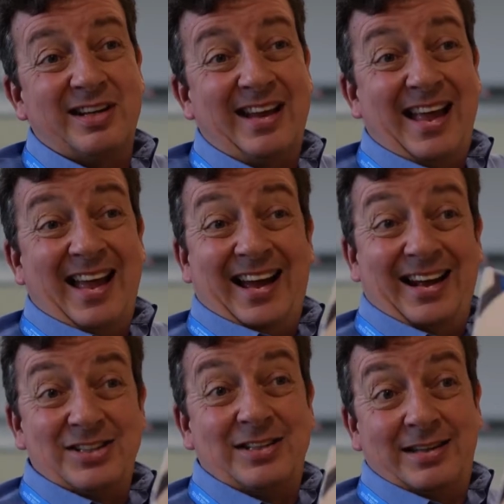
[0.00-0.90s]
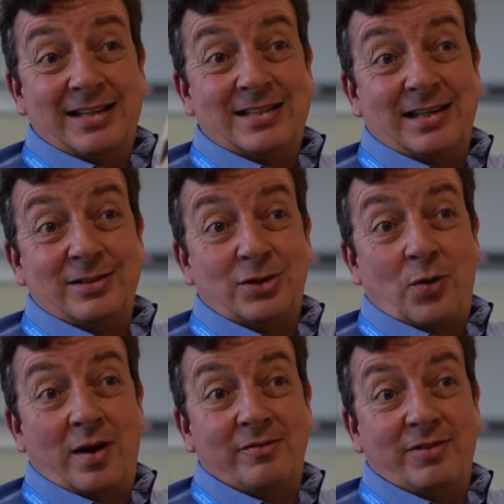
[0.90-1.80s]
that actually these things are
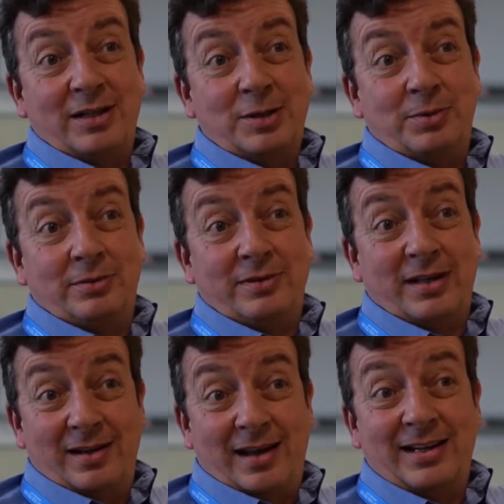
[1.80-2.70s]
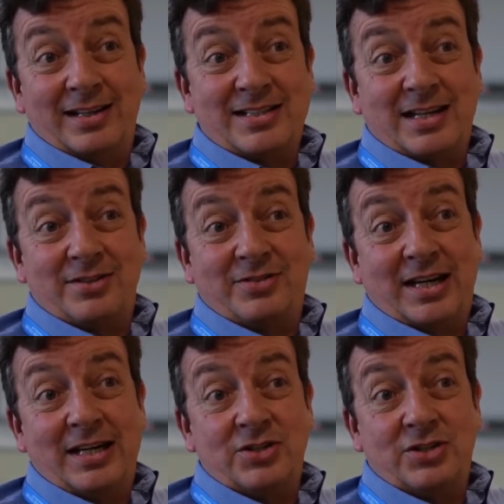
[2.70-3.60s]
quite valuable. They're like a set of
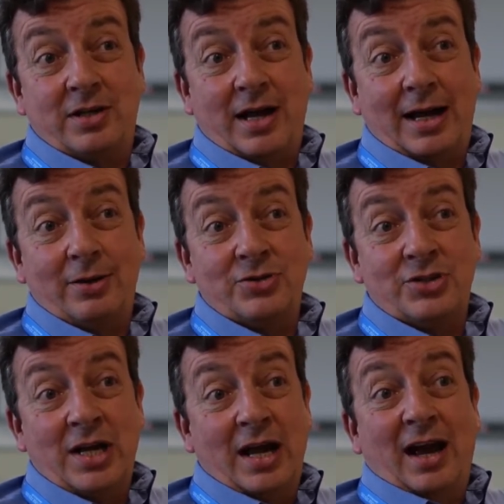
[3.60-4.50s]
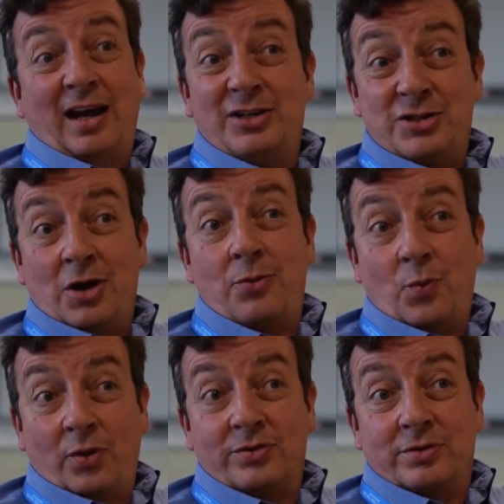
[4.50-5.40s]
keys to your house, and you
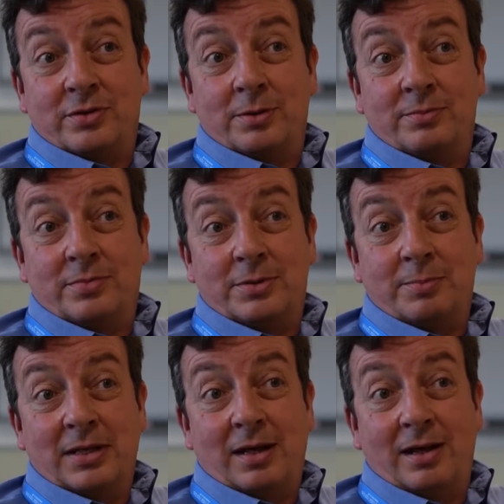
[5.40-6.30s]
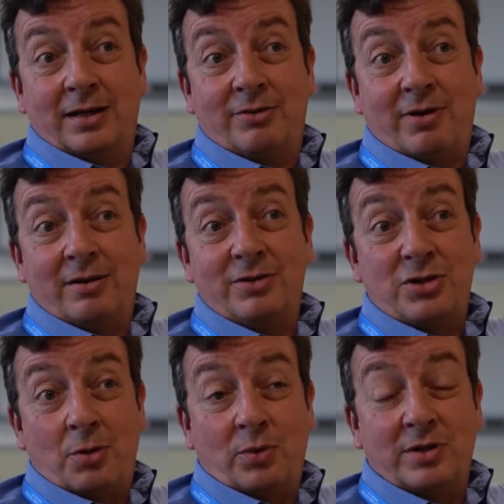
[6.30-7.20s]
don't want them to be lying around. You
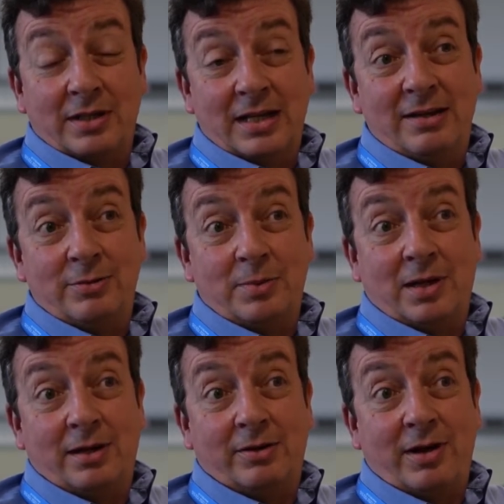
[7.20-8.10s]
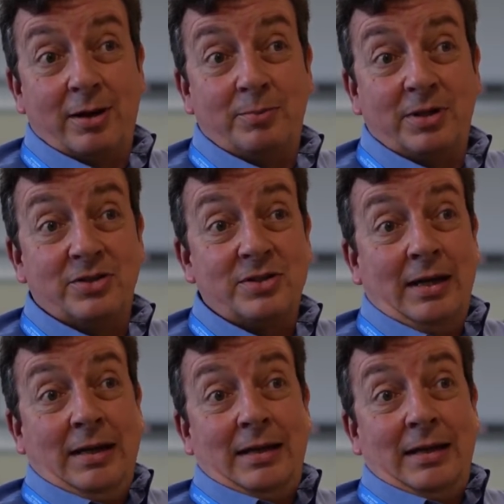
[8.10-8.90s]
don't want to leave them lying around, because